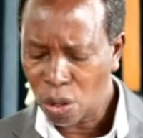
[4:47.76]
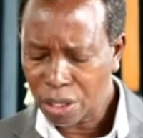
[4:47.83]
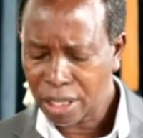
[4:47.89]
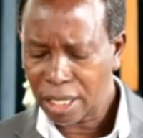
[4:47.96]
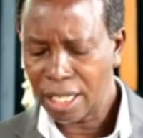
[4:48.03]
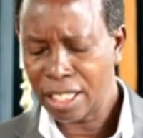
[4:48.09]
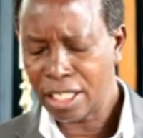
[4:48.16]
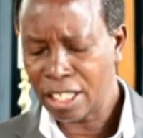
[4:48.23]

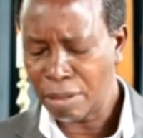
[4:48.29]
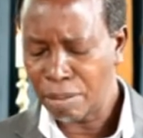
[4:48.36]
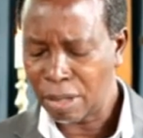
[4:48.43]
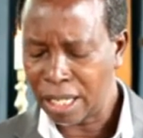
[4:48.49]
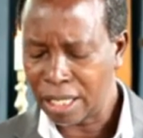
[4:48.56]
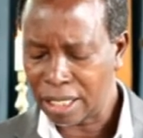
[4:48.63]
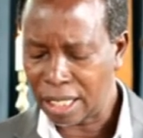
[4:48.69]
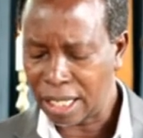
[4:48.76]
"What is the
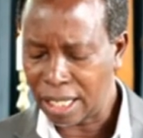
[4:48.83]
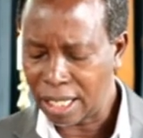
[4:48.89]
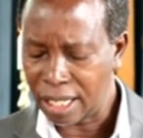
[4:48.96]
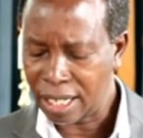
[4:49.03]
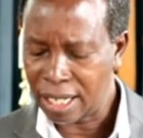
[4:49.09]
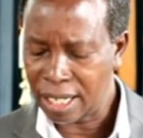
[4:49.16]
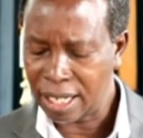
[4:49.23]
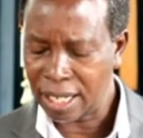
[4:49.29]
matter,
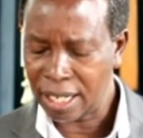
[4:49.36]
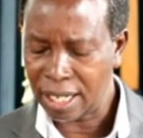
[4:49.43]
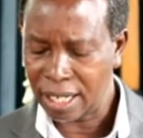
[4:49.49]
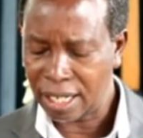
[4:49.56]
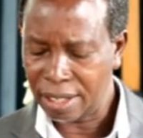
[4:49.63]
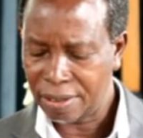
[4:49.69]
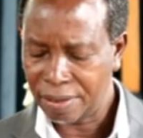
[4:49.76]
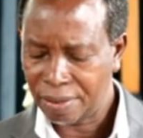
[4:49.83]

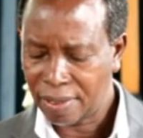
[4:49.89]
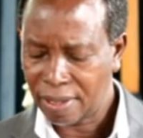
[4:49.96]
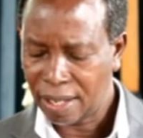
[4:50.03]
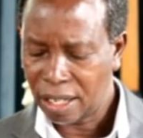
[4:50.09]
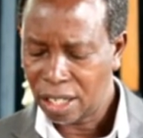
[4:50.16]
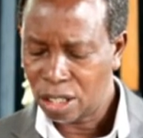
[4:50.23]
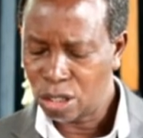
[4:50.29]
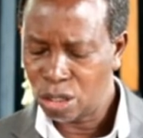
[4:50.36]
Hagar?
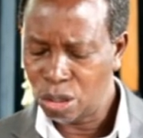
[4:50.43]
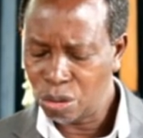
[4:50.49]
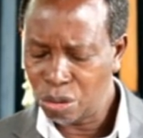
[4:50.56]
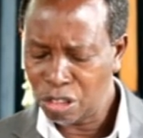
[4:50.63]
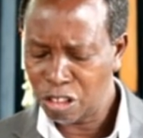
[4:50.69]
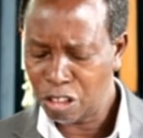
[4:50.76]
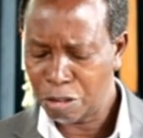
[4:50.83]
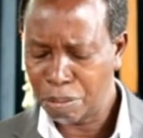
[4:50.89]

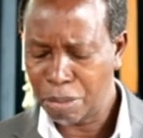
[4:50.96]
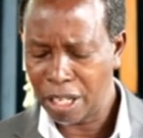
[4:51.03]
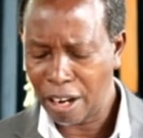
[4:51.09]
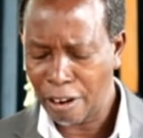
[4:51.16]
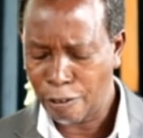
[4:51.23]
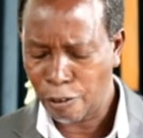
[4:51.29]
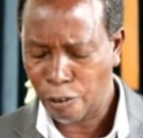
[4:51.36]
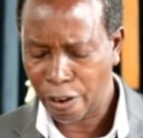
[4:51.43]
Do not
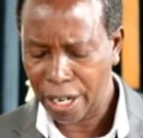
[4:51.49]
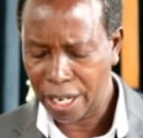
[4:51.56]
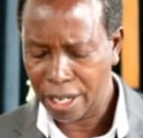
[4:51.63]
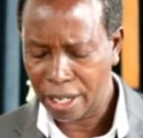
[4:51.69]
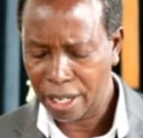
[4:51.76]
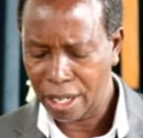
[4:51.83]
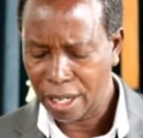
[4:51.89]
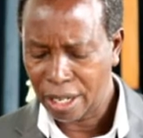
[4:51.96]
be
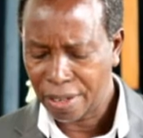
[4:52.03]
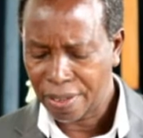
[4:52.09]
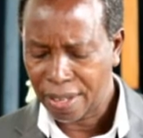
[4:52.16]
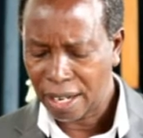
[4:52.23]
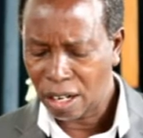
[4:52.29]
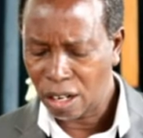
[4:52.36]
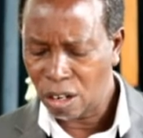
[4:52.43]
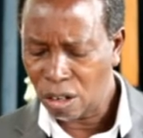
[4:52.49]
afraid.
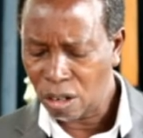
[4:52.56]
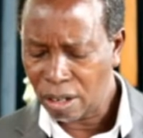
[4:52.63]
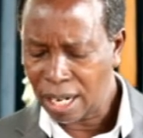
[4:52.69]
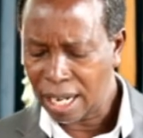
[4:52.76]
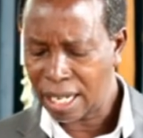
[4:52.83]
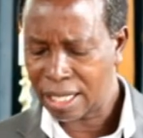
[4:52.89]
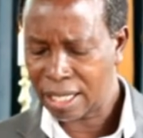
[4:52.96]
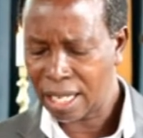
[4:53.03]

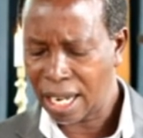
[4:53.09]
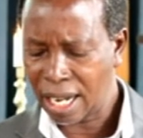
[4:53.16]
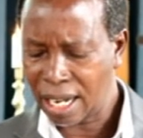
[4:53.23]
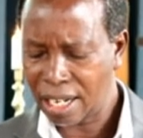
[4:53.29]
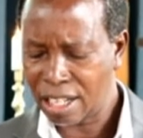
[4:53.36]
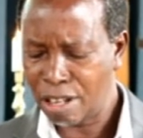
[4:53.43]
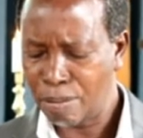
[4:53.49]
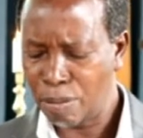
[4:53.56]
God has
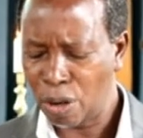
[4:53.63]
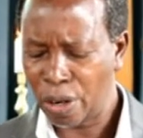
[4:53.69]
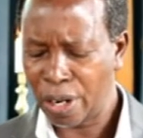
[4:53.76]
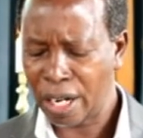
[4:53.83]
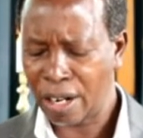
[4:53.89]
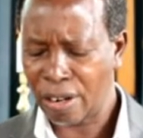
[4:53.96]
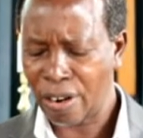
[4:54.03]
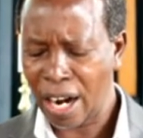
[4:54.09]
heard the
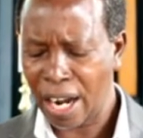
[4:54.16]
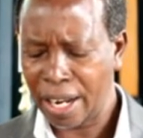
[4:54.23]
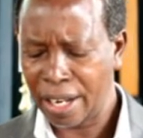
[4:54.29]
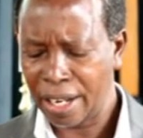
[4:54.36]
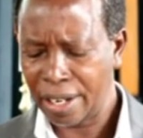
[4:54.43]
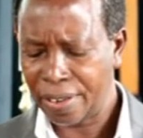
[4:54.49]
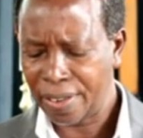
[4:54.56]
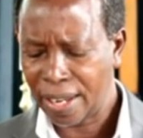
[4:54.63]
boy
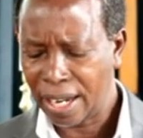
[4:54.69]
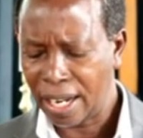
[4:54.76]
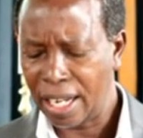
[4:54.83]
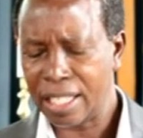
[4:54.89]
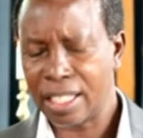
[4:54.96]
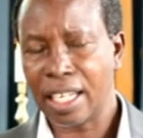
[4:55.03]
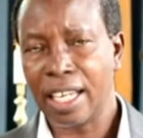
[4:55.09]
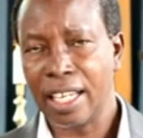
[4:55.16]
cry
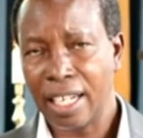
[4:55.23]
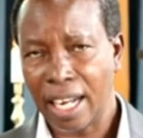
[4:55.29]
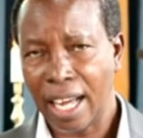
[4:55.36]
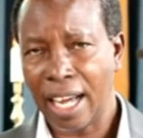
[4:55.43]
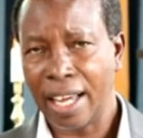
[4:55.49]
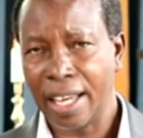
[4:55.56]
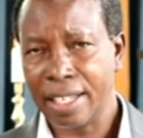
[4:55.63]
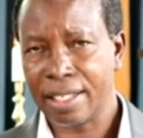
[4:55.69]
as he
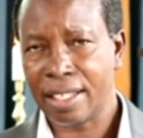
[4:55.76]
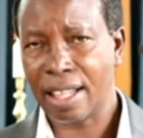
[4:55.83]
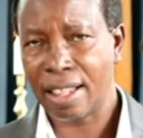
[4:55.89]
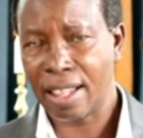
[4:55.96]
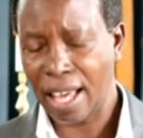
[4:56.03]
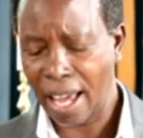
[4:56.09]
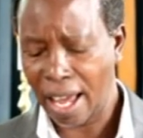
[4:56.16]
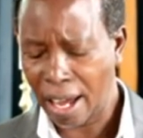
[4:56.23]
lies
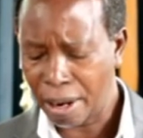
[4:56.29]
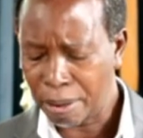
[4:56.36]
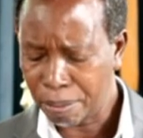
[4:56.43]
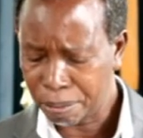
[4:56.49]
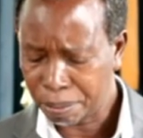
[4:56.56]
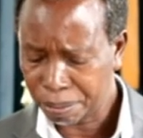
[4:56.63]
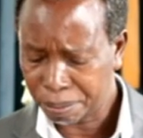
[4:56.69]
there.